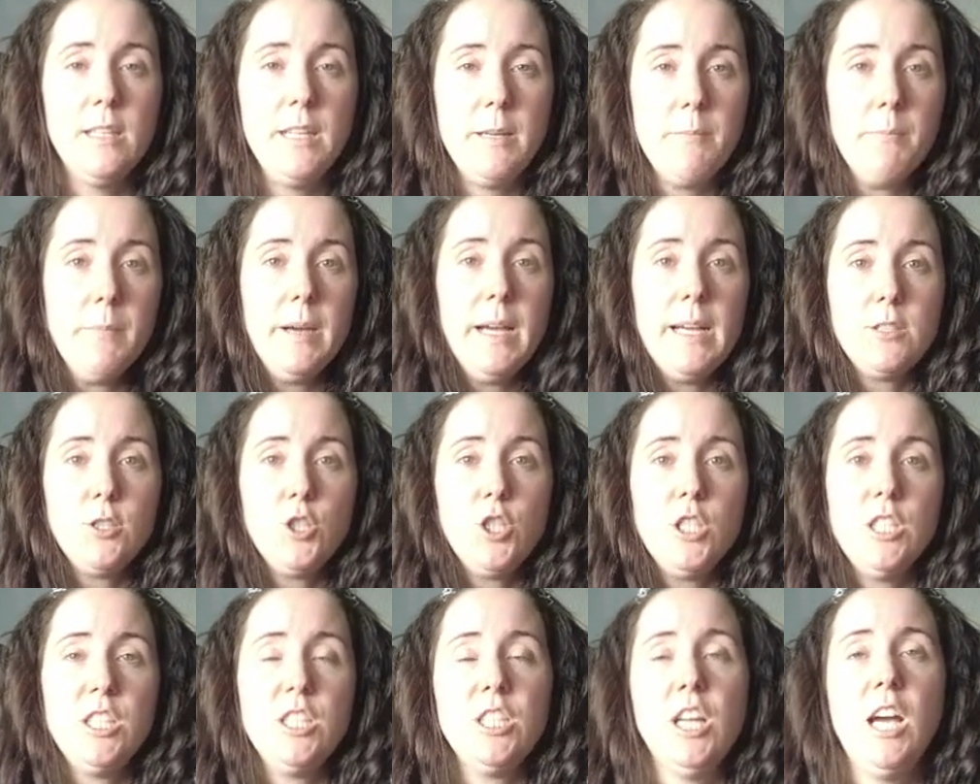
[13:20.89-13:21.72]

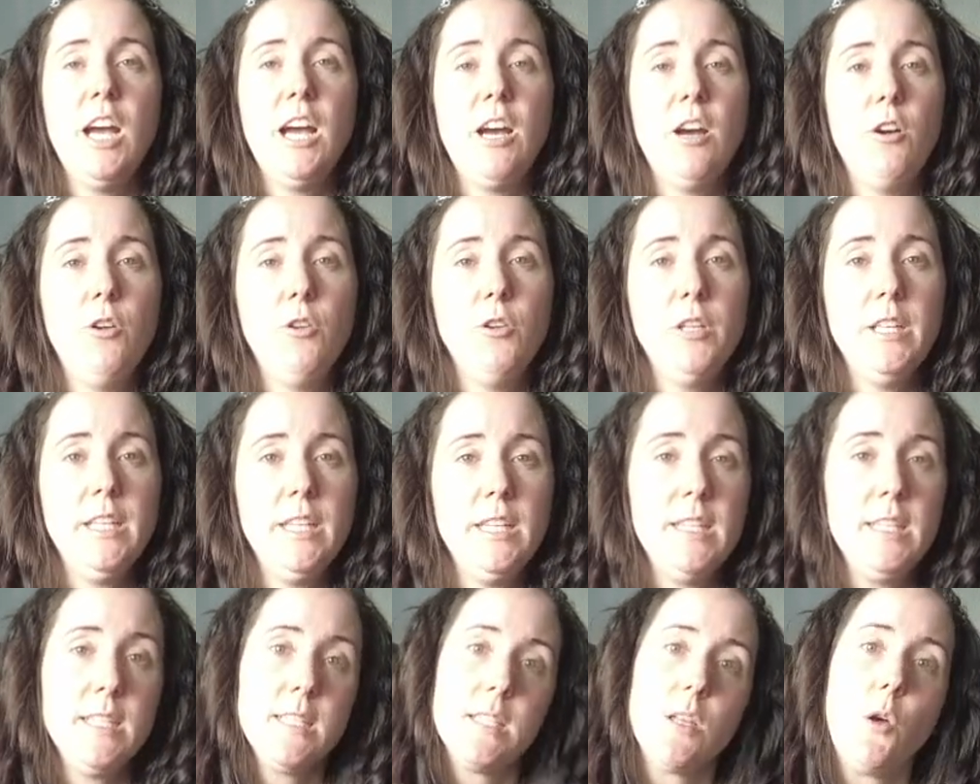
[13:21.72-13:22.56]
Imagine how
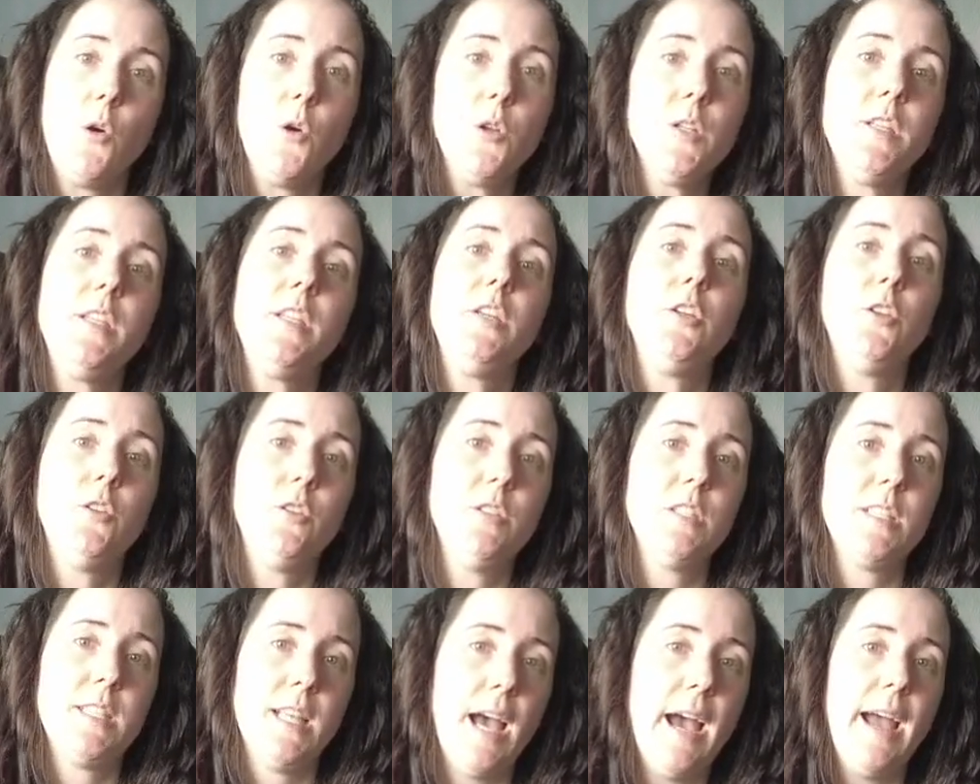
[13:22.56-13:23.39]
he is on your
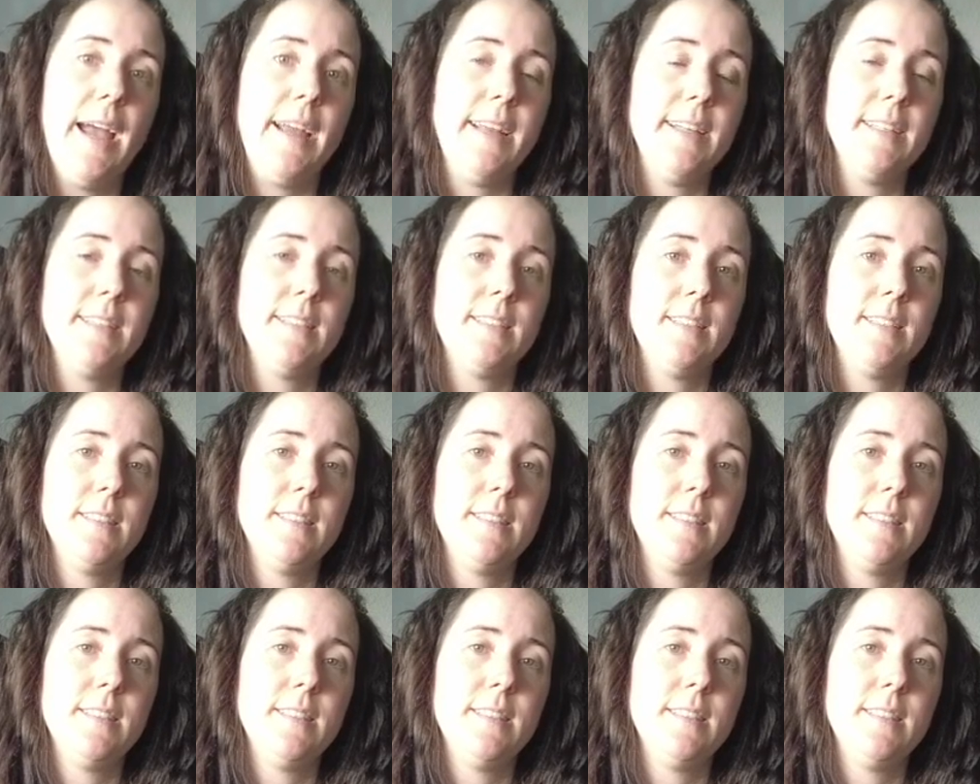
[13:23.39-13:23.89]
side,